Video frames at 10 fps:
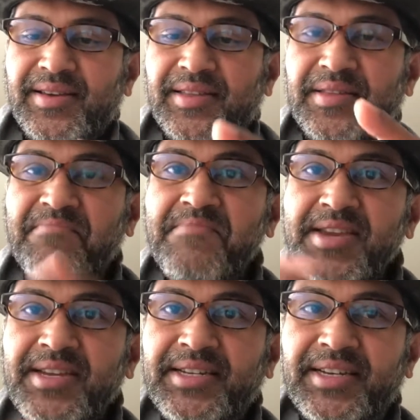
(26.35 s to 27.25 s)
The
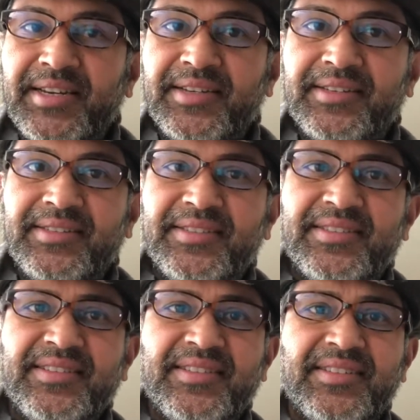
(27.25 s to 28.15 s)
media
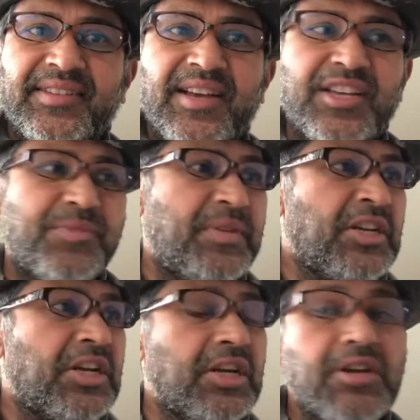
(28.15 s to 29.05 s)
has
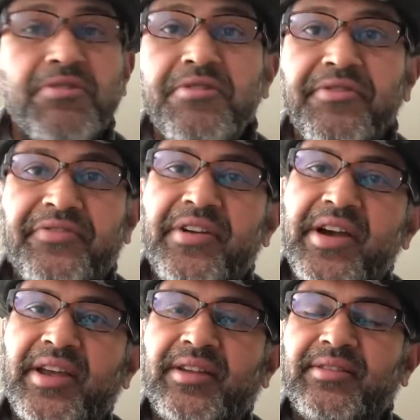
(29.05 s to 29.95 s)
been
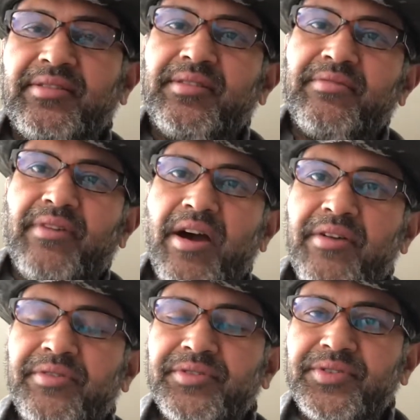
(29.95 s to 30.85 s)
glorifying the
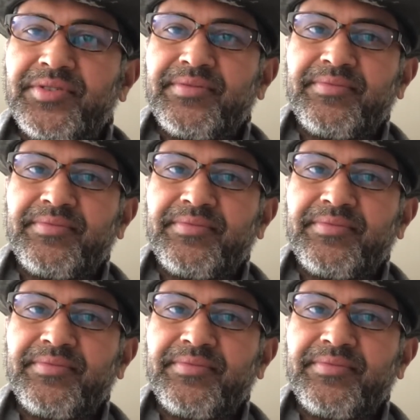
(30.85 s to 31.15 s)
virus